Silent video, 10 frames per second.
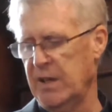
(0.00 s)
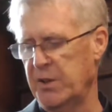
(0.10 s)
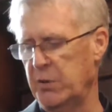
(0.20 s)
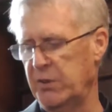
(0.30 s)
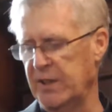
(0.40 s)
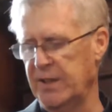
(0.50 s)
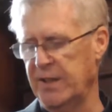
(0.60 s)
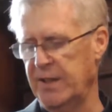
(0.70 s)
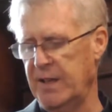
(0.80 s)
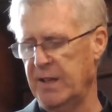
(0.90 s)
In New
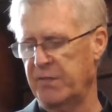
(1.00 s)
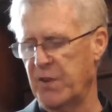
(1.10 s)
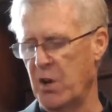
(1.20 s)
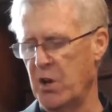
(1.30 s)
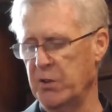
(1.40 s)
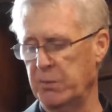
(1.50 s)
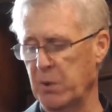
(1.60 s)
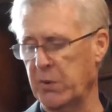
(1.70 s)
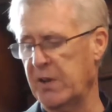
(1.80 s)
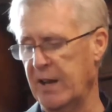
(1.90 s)
Zealand, it falls
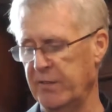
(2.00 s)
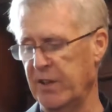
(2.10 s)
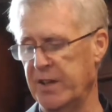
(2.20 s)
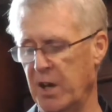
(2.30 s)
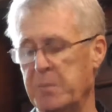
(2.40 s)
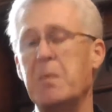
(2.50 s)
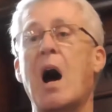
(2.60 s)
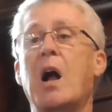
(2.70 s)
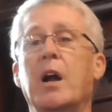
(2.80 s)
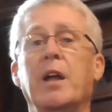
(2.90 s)
most heavily on
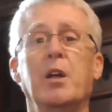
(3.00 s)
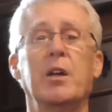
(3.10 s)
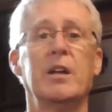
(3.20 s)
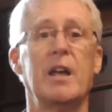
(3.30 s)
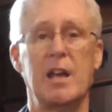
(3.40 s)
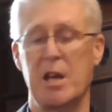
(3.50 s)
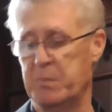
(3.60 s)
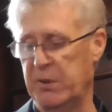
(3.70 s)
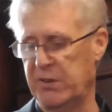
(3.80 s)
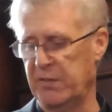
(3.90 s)
Maori
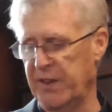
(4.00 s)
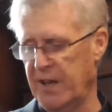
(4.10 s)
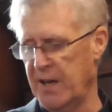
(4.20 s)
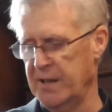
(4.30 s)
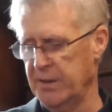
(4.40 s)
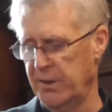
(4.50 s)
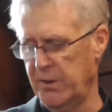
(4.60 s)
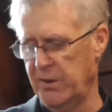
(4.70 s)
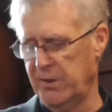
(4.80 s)
and Pacific Islanders.